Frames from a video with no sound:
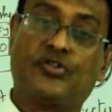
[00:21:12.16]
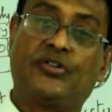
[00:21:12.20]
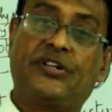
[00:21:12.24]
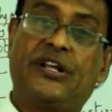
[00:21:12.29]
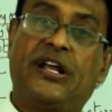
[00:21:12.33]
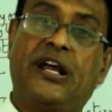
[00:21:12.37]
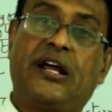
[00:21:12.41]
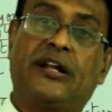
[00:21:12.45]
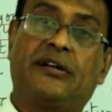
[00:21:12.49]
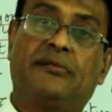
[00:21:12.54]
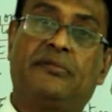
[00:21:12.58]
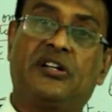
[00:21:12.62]
the
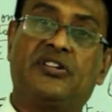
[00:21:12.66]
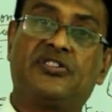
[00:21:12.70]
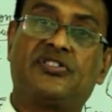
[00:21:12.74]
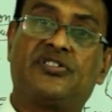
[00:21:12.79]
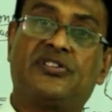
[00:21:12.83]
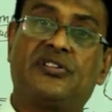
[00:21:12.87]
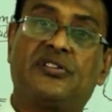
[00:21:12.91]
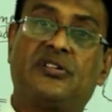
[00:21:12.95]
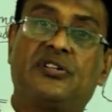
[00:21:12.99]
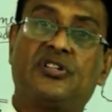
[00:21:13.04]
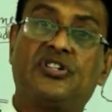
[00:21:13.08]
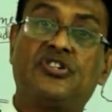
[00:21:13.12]
animals,
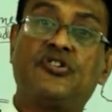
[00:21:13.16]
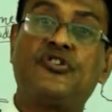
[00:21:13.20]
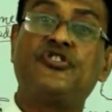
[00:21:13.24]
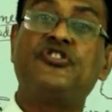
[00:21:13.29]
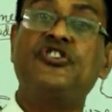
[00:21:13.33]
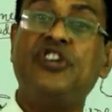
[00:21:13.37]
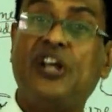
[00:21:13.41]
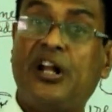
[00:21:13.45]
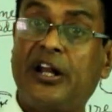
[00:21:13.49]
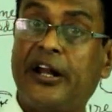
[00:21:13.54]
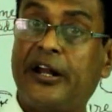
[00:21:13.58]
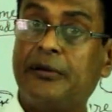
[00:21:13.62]

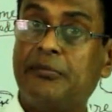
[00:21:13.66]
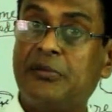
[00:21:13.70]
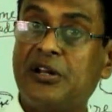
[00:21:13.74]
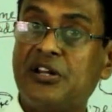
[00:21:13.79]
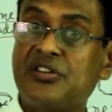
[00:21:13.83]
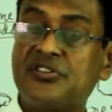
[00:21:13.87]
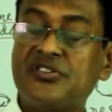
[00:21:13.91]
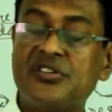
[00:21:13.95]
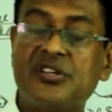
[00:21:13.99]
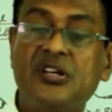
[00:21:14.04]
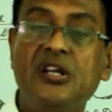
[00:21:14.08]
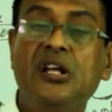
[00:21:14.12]
social animals.